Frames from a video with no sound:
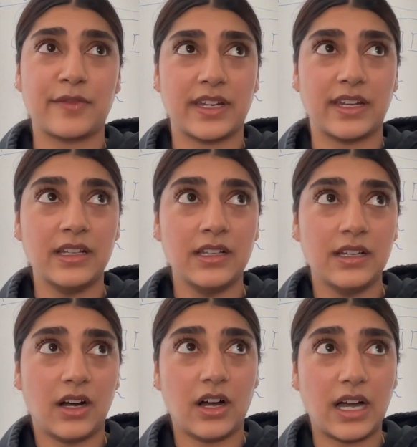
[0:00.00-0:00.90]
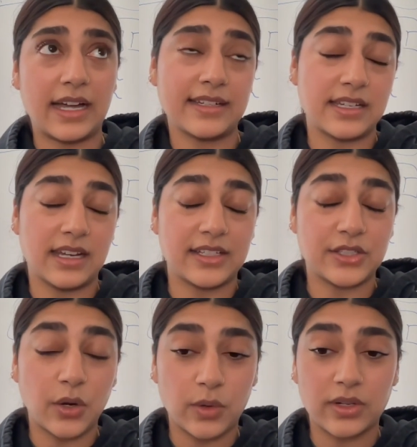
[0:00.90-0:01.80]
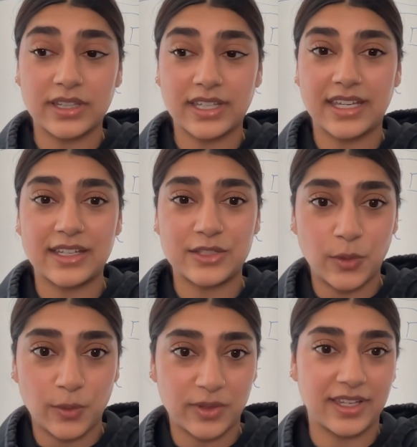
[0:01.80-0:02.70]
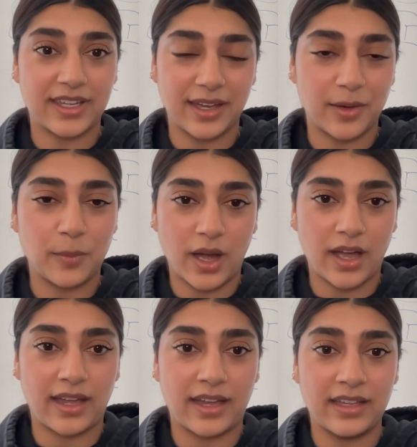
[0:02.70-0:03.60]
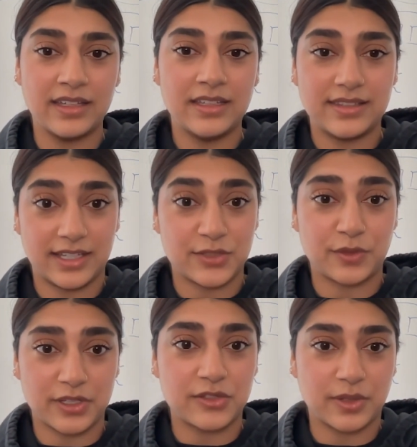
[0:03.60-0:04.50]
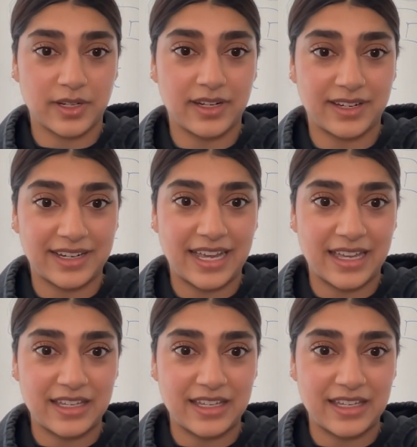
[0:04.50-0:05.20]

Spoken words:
And I totally get why that's frustrating,